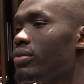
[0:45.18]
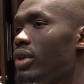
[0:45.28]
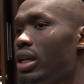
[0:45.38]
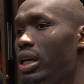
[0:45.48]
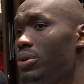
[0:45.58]

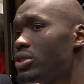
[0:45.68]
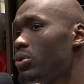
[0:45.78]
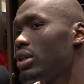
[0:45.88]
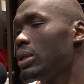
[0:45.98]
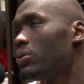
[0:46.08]
Yeah, we just
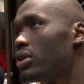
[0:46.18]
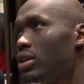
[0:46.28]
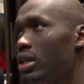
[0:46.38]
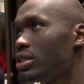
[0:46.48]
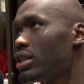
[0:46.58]
want to keep working
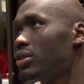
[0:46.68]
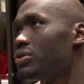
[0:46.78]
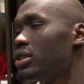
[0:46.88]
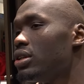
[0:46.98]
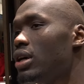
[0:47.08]
on
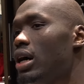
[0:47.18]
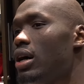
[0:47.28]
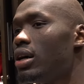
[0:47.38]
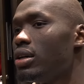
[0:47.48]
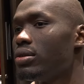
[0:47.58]
ourselves, you
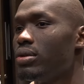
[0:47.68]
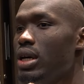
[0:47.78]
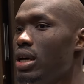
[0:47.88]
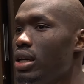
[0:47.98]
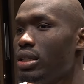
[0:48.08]
know.
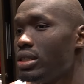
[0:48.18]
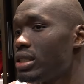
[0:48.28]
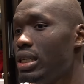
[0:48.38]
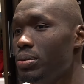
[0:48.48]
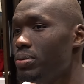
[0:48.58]
Just
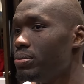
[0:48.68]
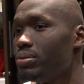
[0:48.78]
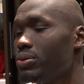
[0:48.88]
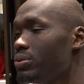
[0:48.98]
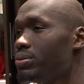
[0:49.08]
keep
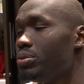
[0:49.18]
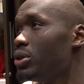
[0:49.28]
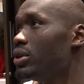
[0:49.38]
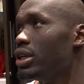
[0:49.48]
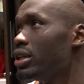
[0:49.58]

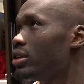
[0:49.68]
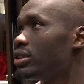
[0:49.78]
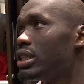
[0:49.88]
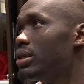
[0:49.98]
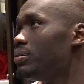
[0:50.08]
building, you know.
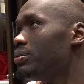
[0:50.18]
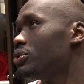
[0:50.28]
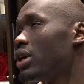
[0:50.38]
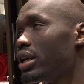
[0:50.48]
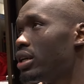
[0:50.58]
Just keep
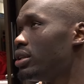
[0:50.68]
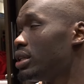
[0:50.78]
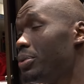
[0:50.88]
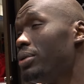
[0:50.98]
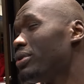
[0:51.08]

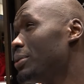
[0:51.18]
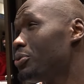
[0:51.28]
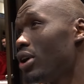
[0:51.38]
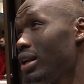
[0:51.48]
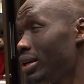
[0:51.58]

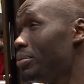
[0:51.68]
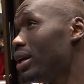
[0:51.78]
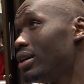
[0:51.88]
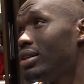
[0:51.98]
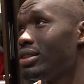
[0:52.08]
trying to get
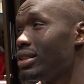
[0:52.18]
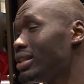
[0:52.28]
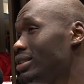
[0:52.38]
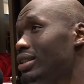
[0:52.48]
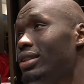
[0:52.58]
better.
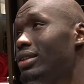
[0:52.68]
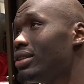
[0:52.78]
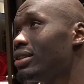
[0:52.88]
That's it.